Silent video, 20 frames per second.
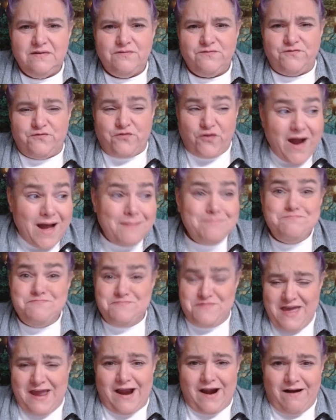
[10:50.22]
from
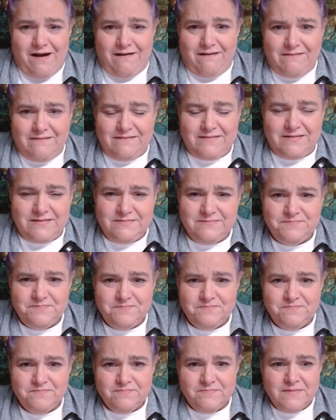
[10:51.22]
there.
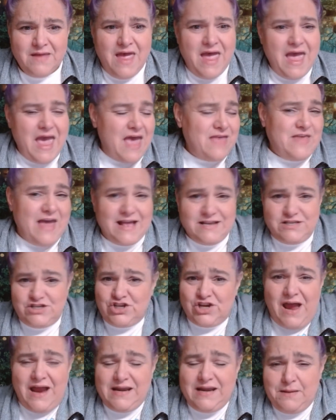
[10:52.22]
And that
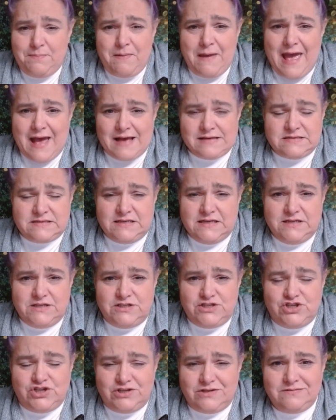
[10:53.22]
China
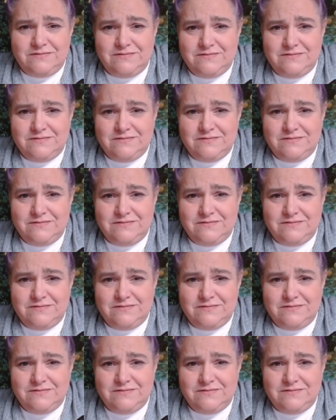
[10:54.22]
passage,